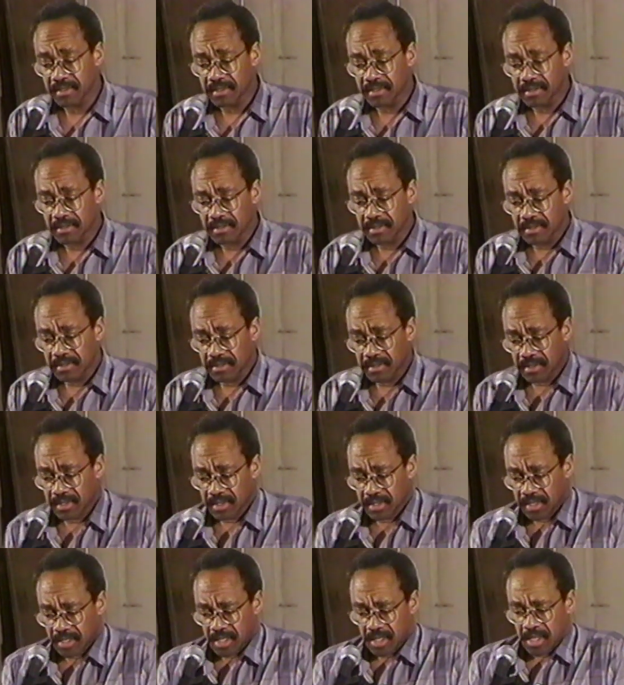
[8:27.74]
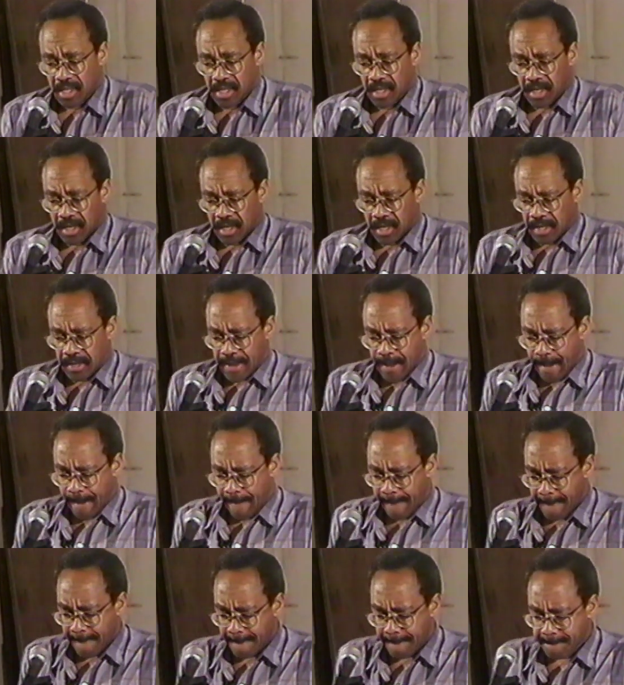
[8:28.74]

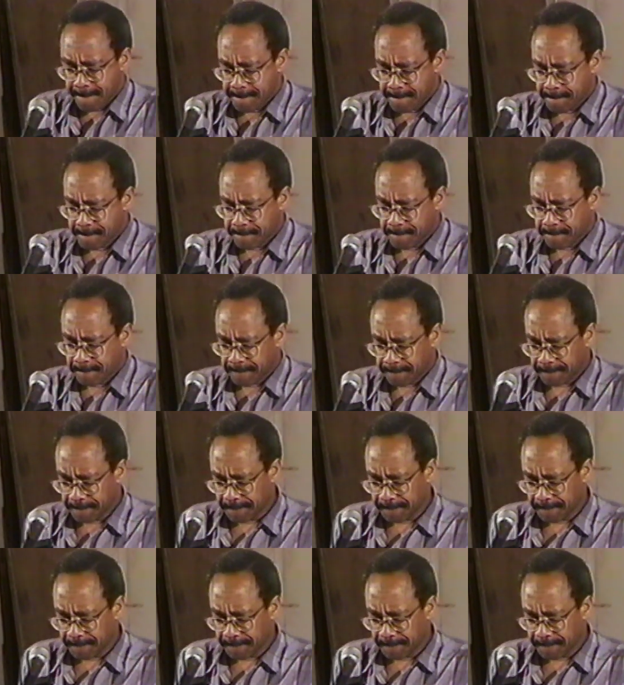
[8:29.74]
[no speech]